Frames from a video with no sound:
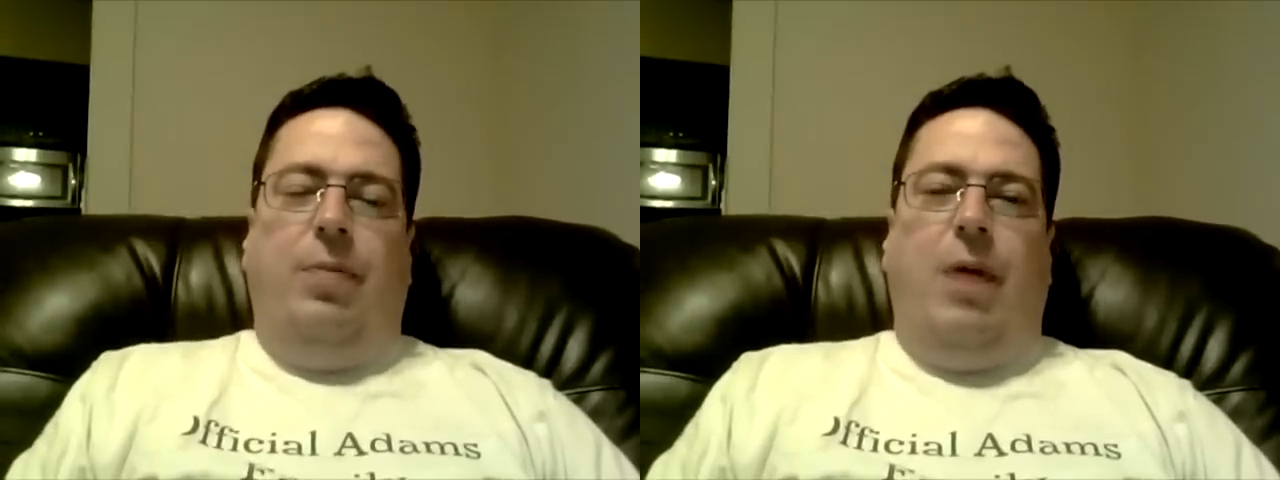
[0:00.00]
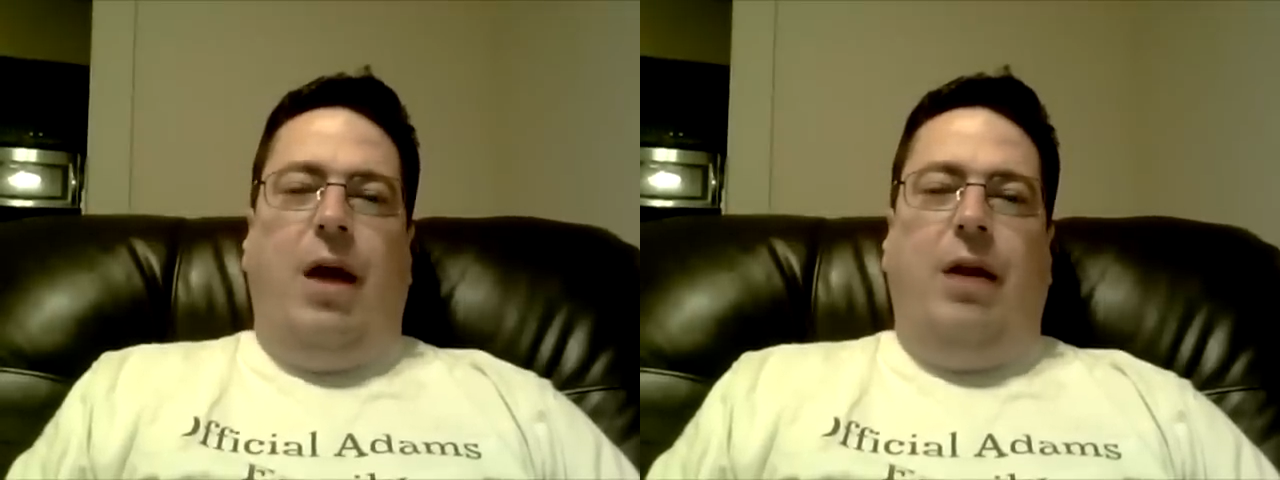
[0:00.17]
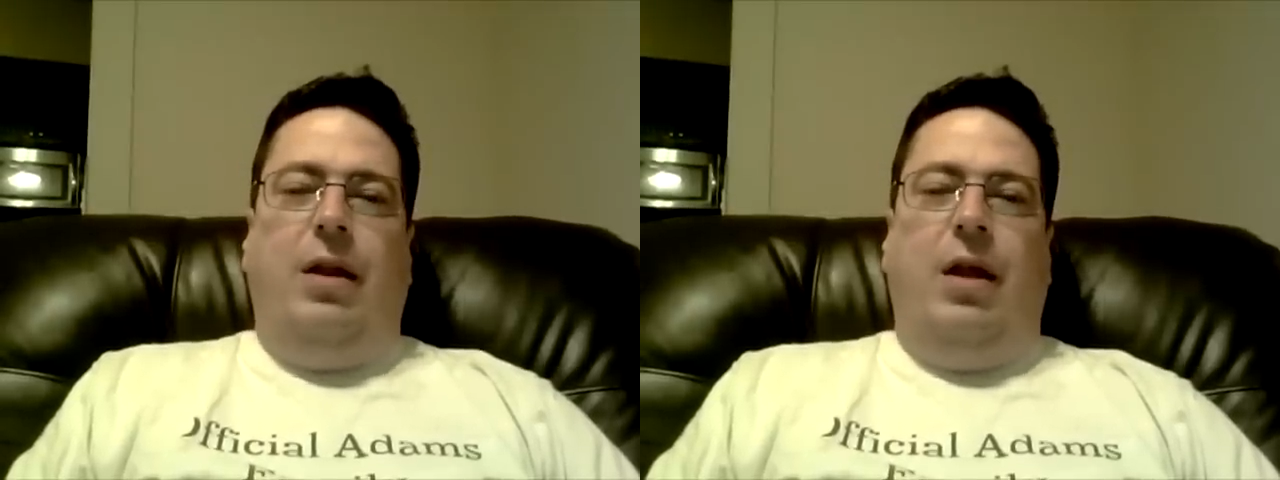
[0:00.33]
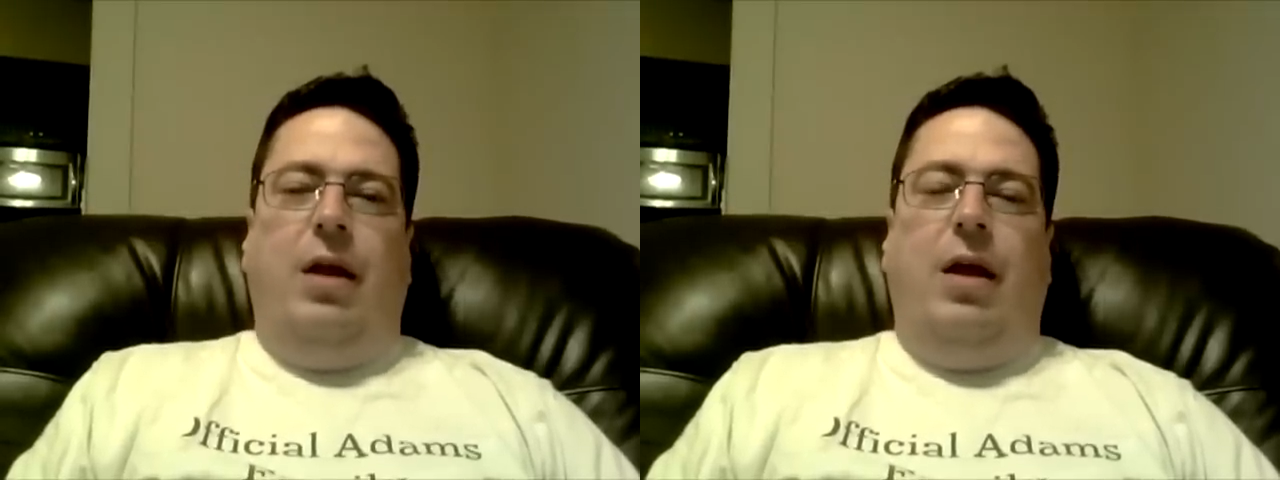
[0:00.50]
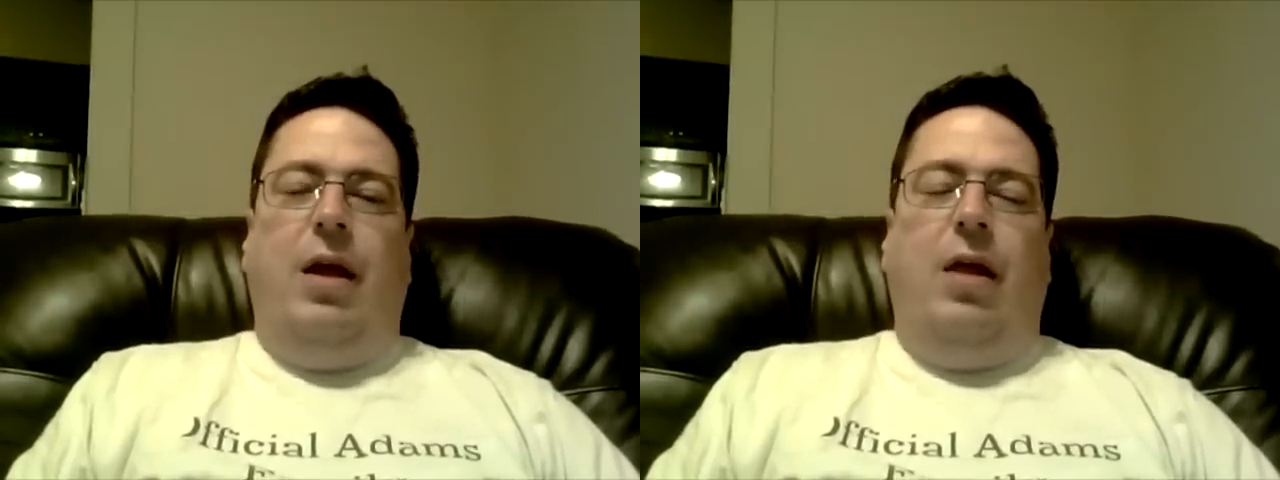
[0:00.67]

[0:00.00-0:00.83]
behind the